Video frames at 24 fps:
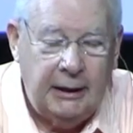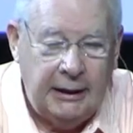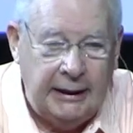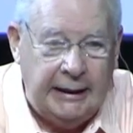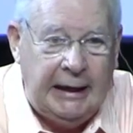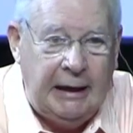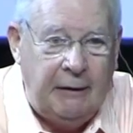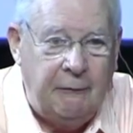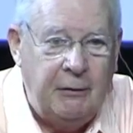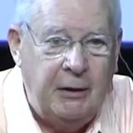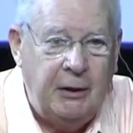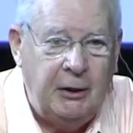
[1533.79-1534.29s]
to
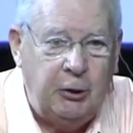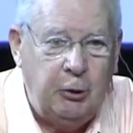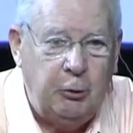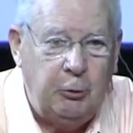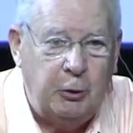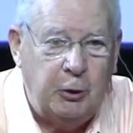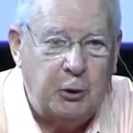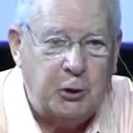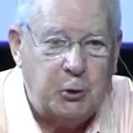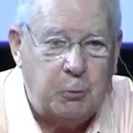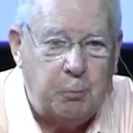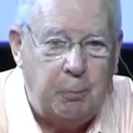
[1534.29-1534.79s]
give
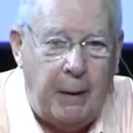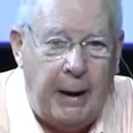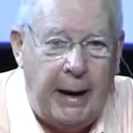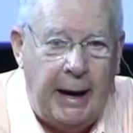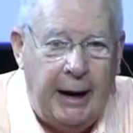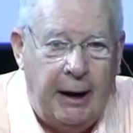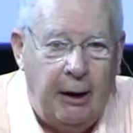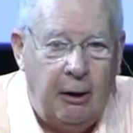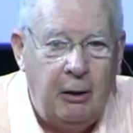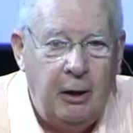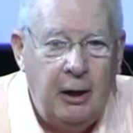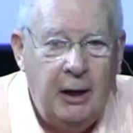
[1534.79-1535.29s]
into
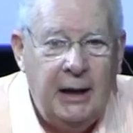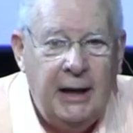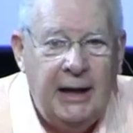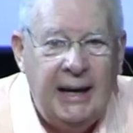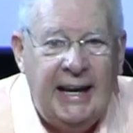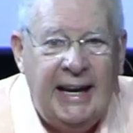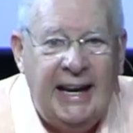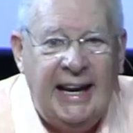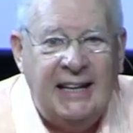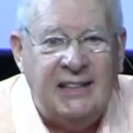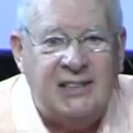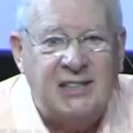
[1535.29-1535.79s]
despair,
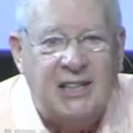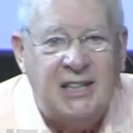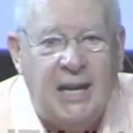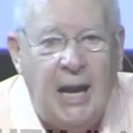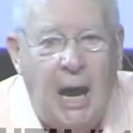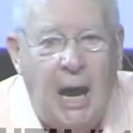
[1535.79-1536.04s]
is